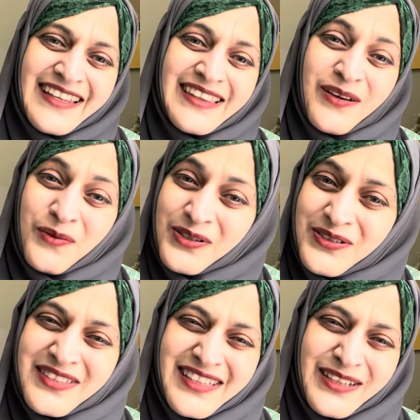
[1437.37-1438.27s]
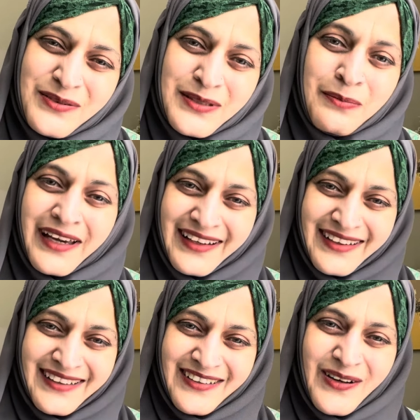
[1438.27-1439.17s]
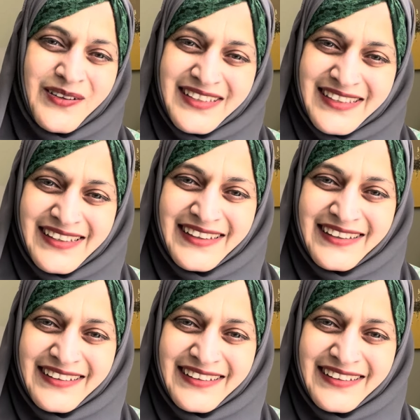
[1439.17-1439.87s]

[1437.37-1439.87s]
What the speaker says: They want to see you smiling, honestly.